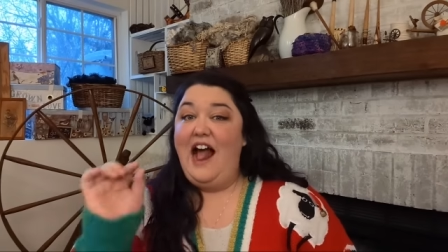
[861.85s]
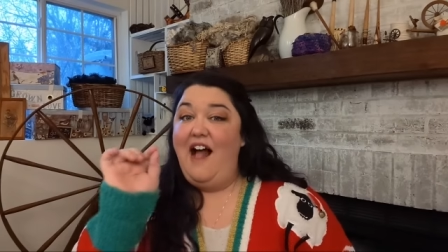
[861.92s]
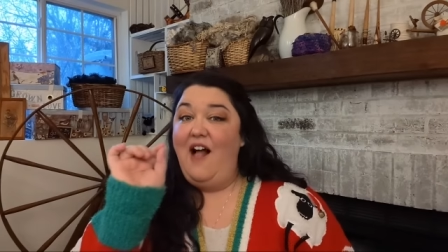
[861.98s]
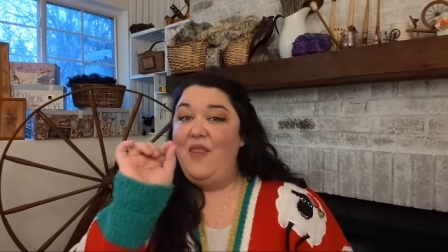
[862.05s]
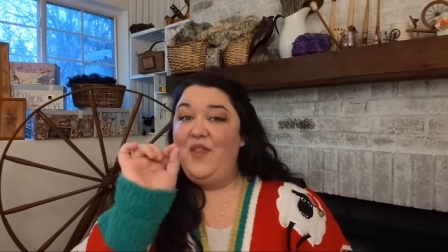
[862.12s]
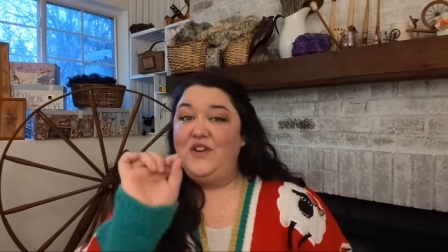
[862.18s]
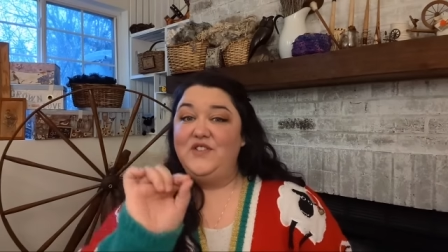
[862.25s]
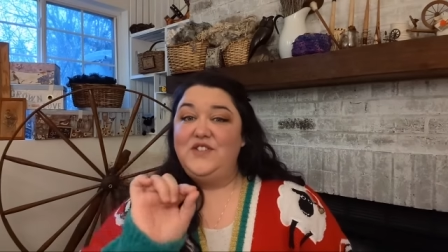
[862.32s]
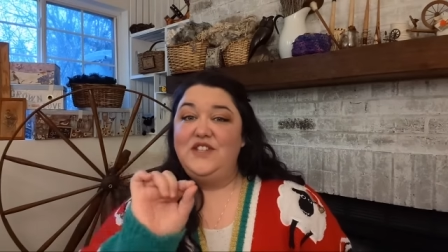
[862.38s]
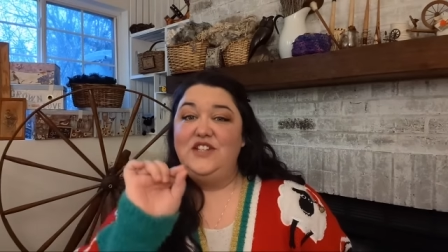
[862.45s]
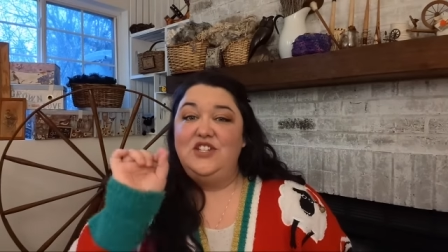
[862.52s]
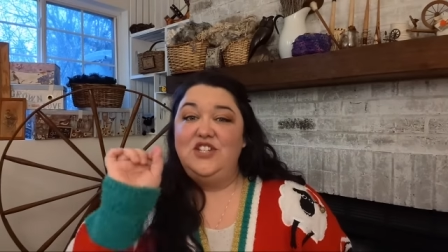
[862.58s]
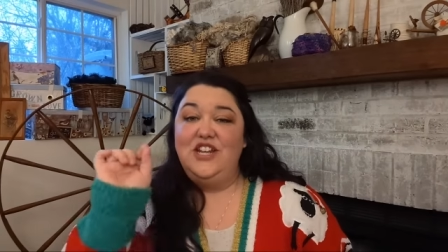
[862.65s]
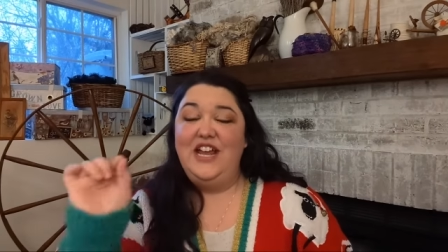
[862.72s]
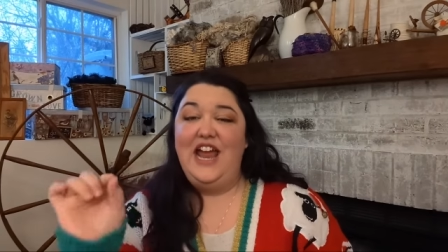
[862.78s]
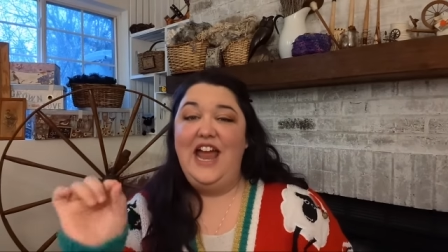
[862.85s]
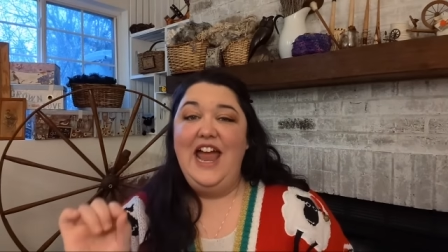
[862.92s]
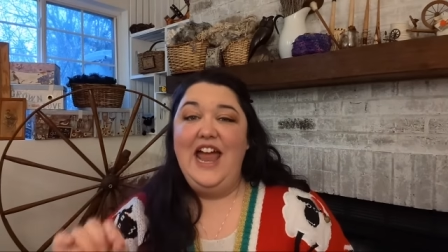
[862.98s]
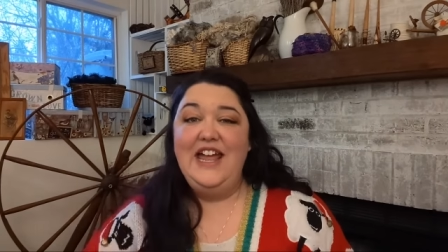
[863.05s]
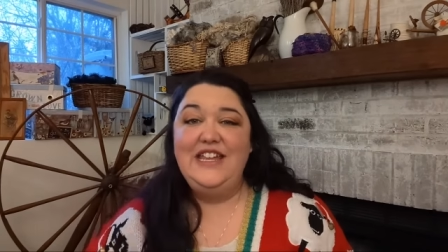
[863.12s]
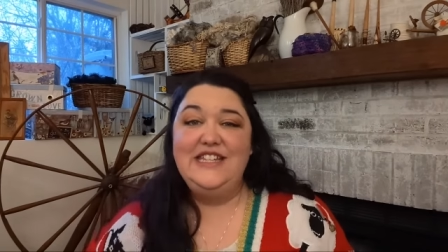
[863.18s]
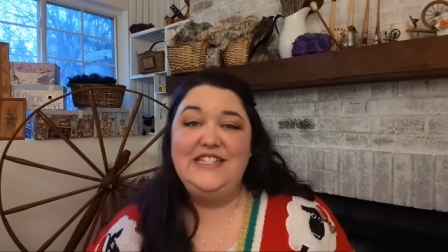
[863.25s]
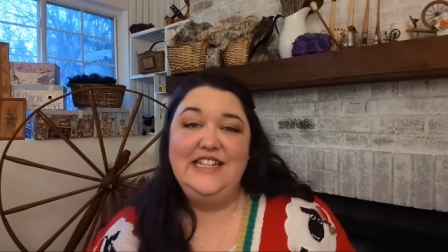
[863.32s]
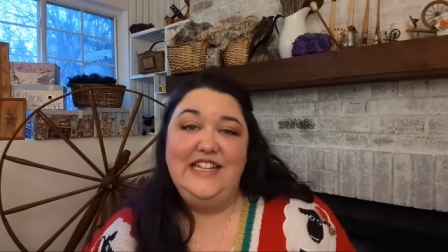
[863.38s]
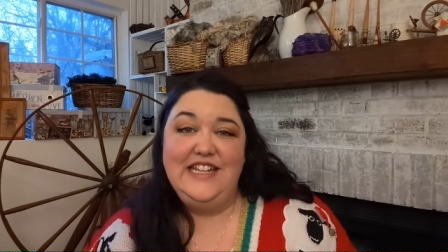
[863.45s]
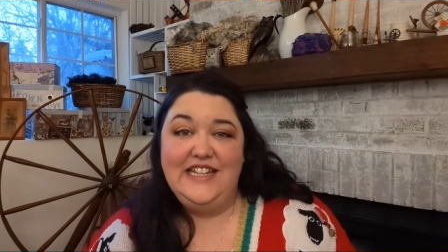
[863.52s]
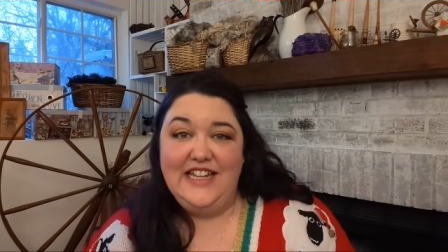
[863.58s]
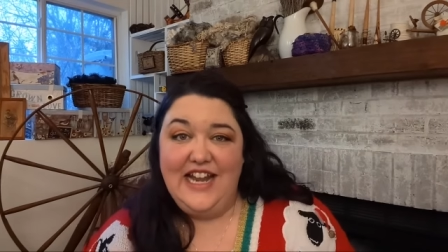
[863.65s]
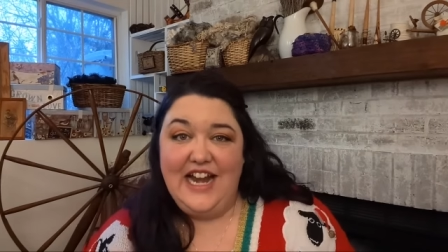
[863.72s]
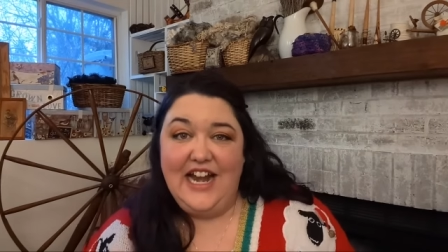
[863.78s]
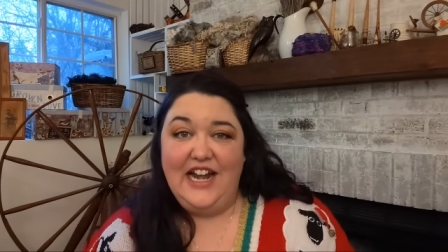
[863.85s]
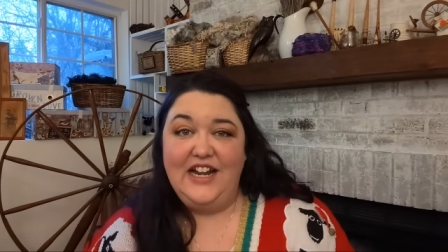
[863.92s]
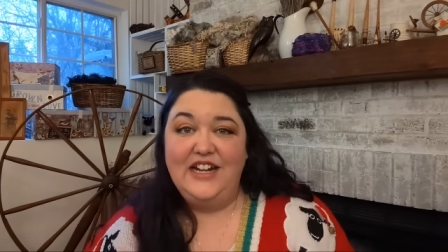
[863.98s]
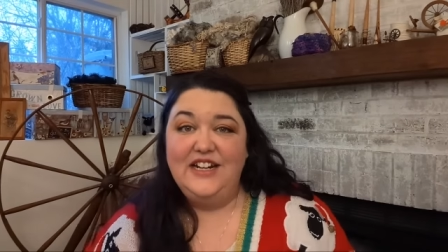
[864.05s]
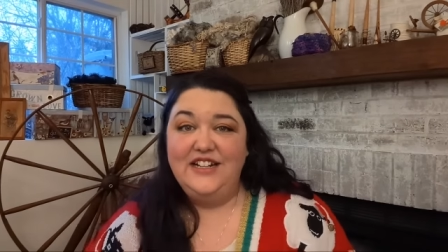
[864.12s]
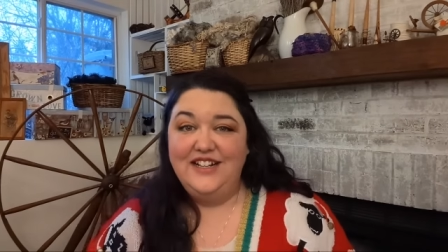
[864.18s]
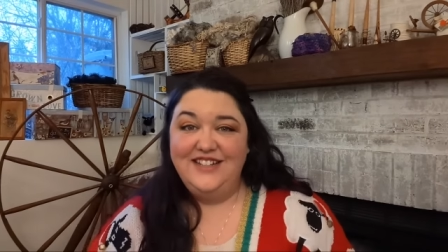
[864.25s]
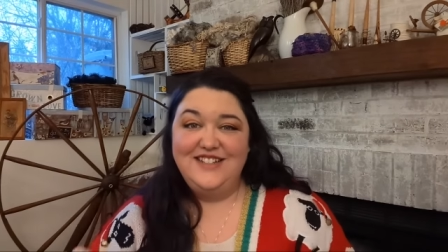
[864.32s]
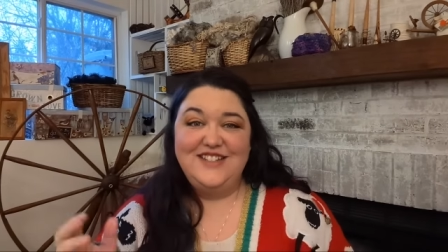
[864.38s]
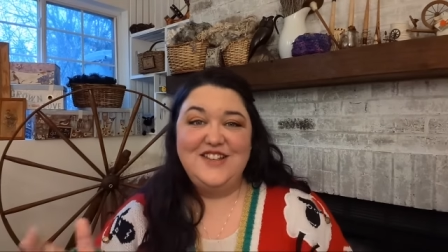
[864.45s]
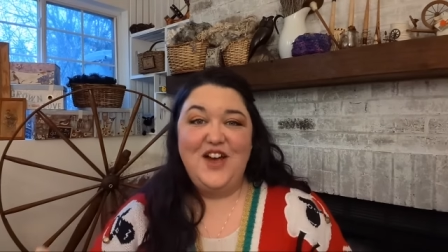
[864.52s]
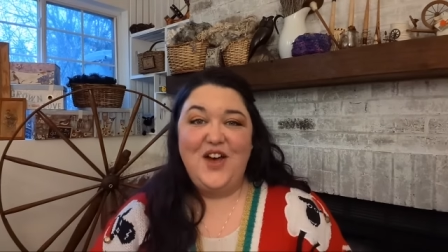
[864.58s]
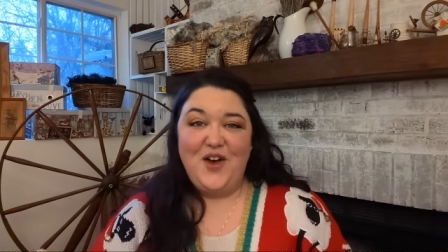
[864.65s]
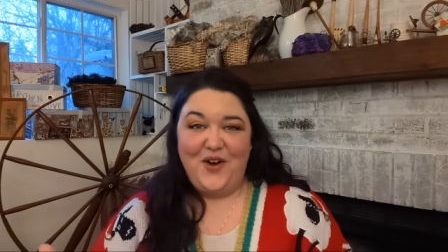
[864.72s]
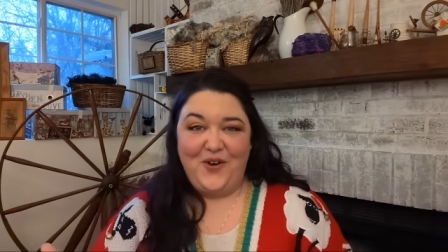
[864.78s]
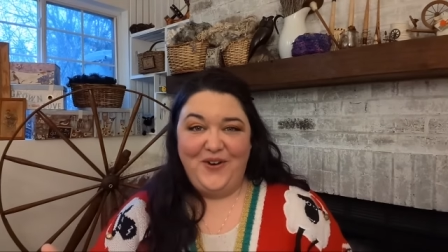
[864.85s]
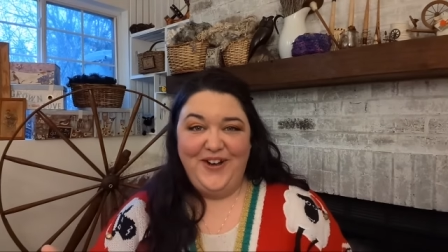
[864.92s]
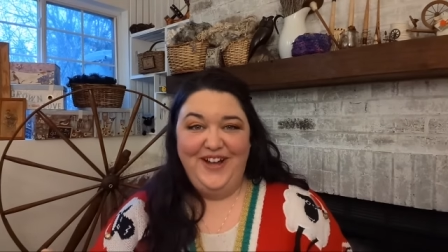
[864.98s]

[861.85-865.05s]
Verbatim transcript: And there's the G and D in there. So